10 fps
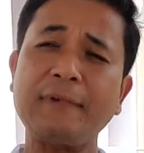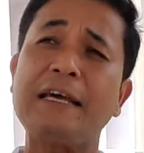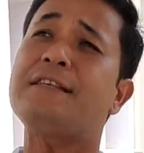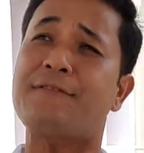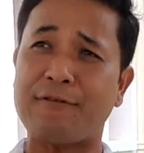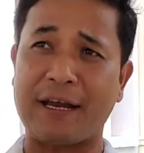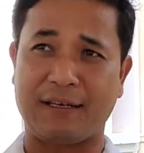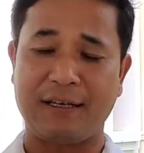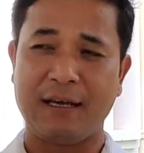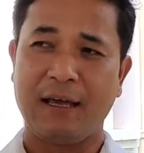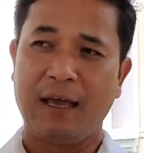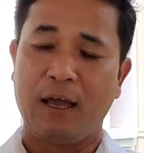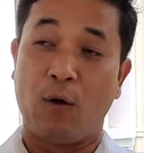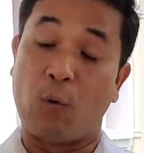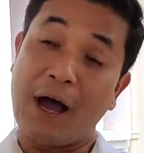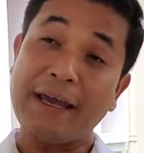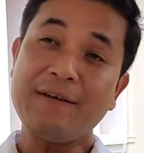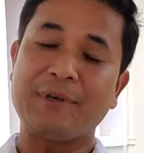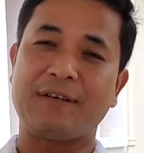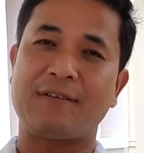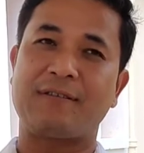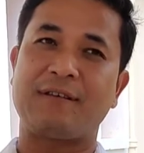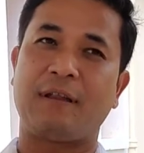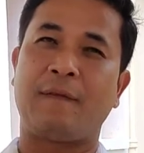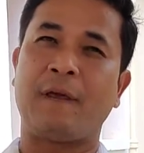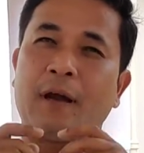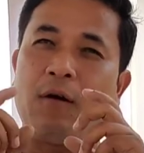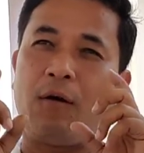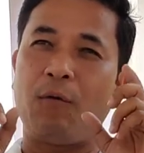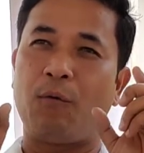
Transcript: It's a threat. Why? Because their